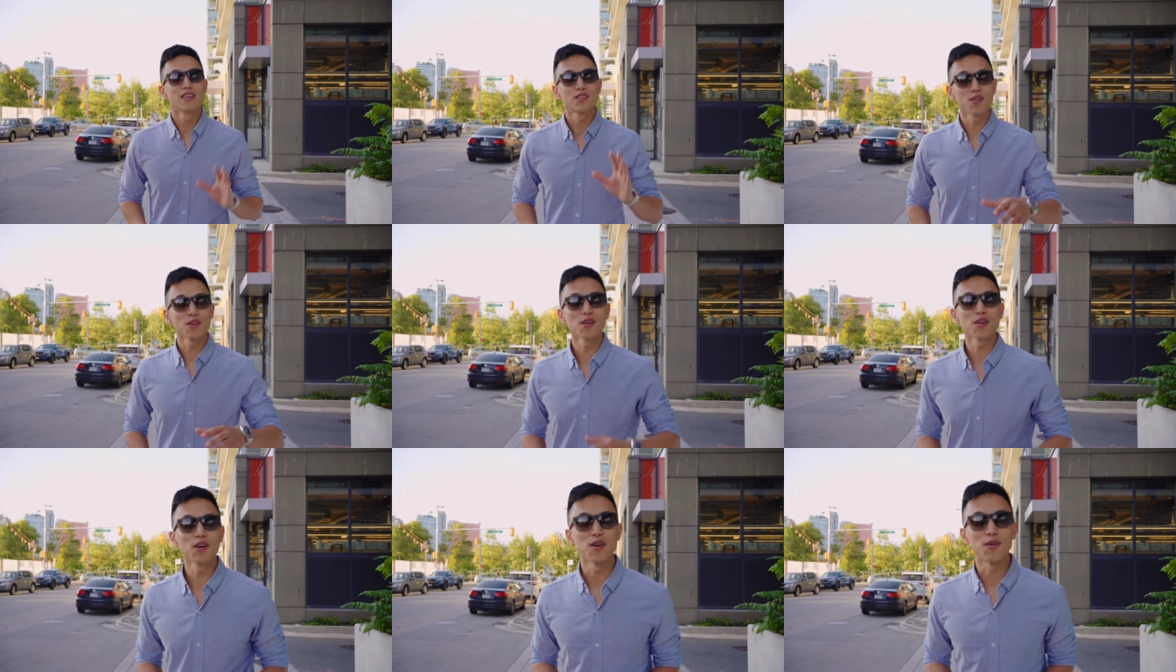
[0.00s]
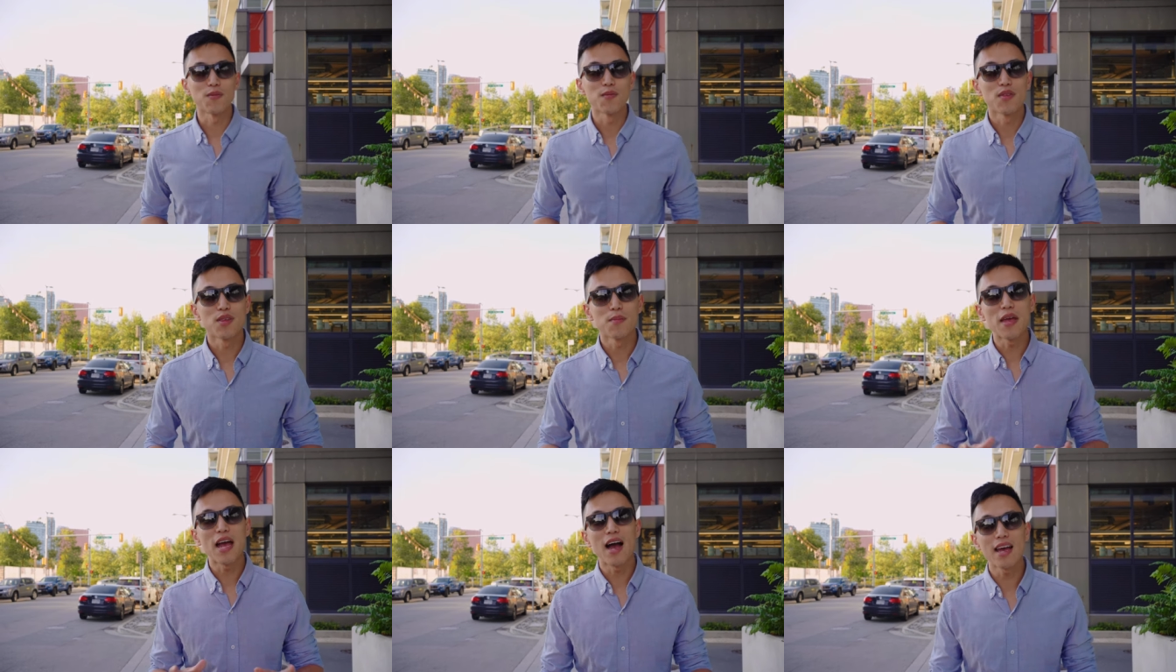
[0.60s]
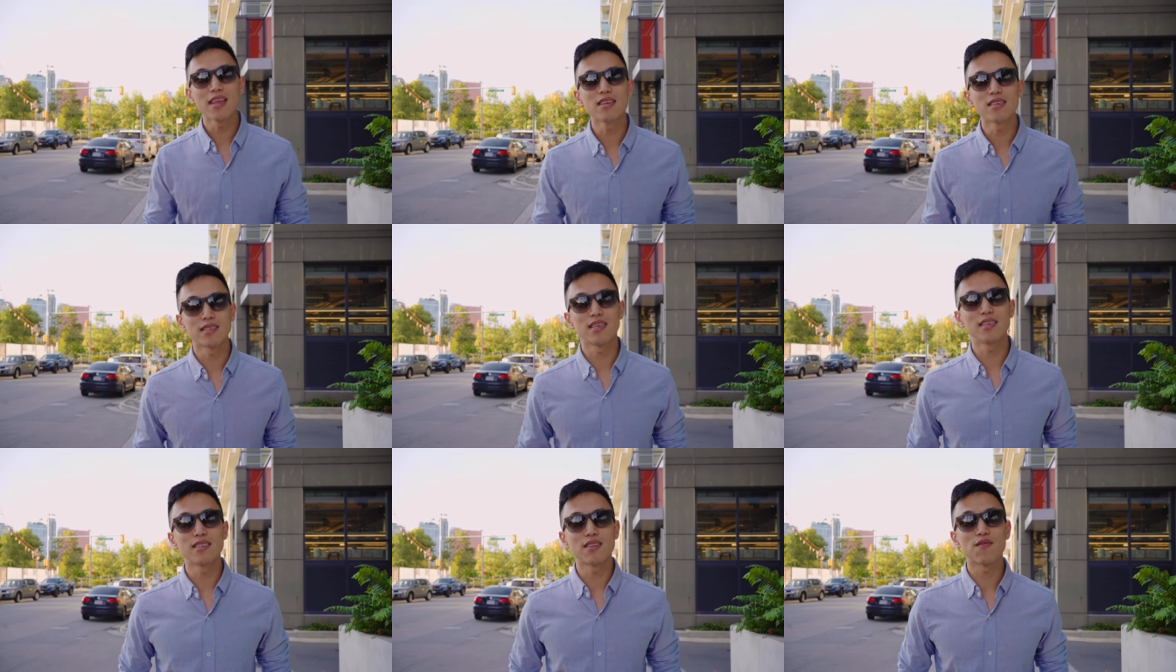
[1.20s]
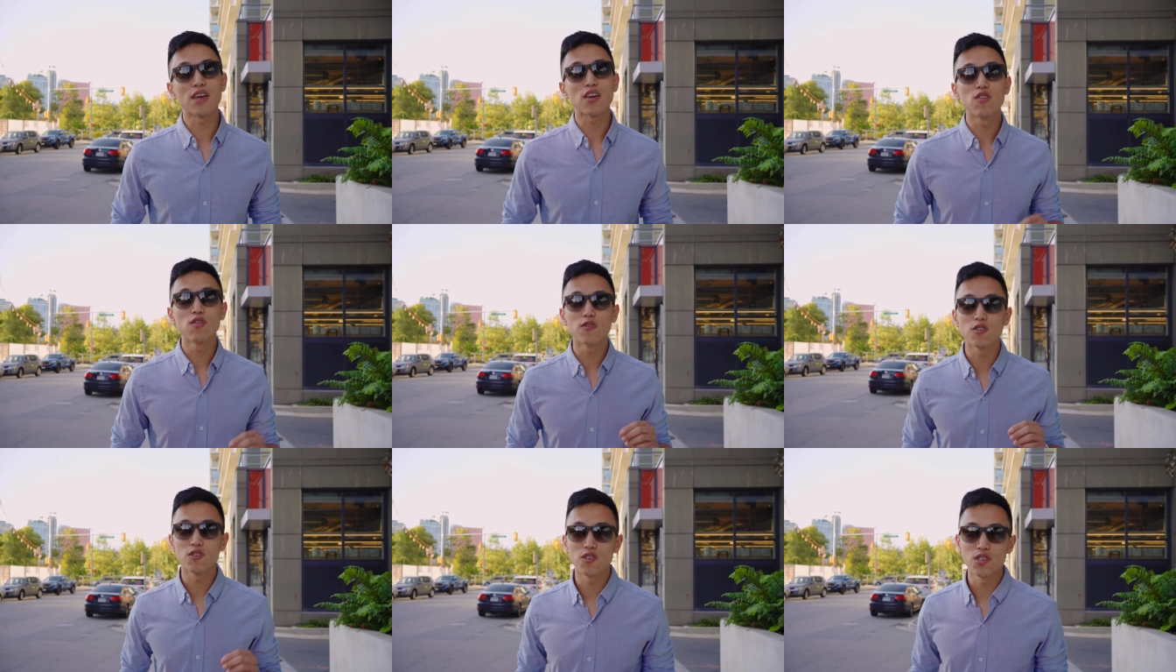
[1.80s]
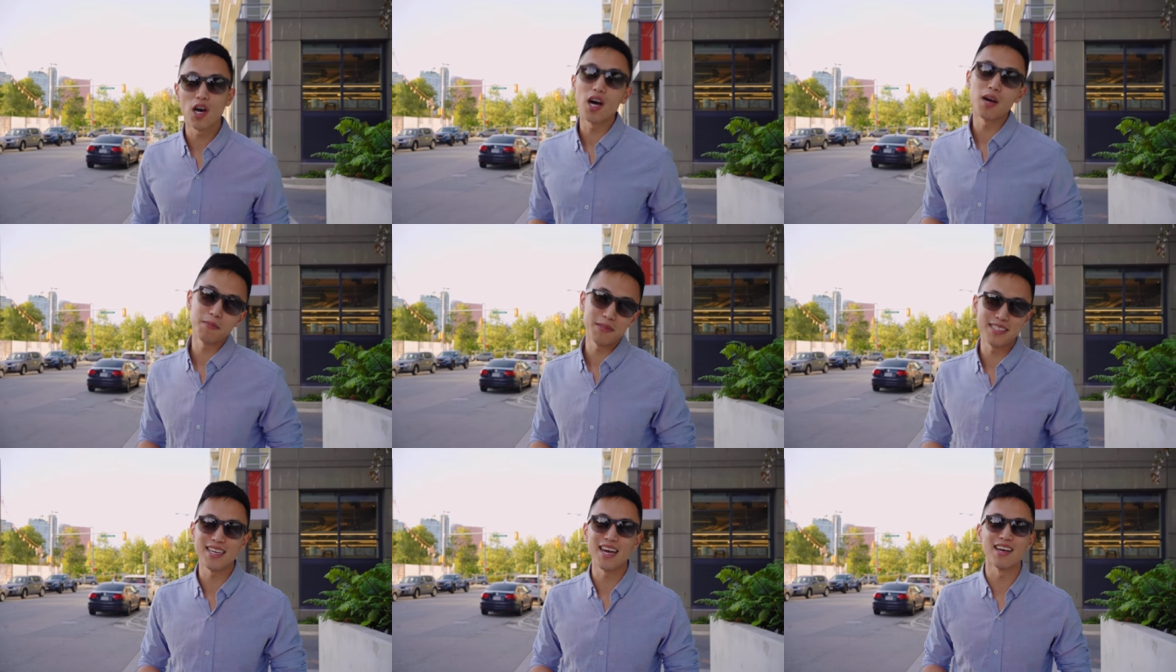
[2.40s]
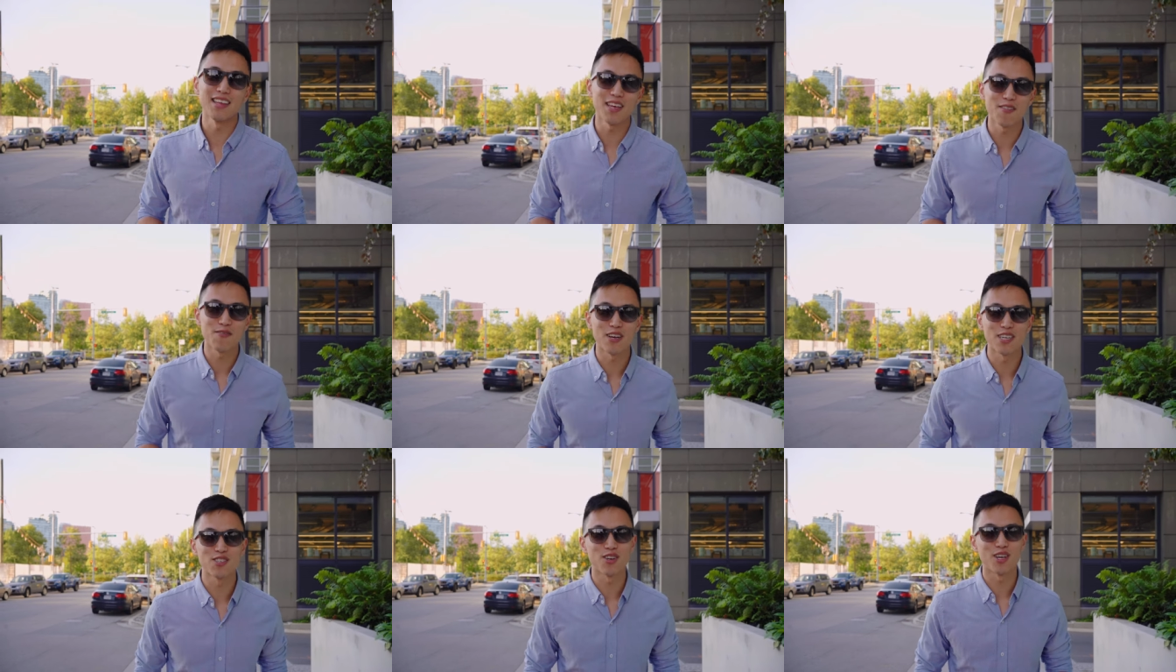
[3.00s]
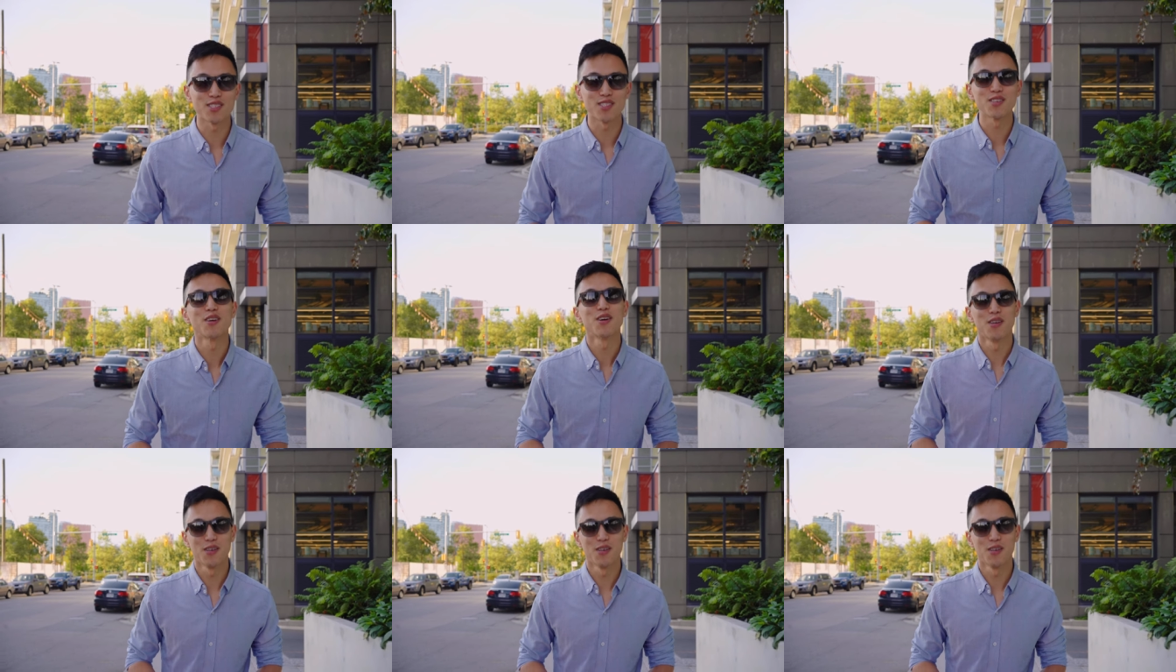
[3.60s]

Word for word: So there you go, the behind the scenes in Vancouver's top Italian restaurants,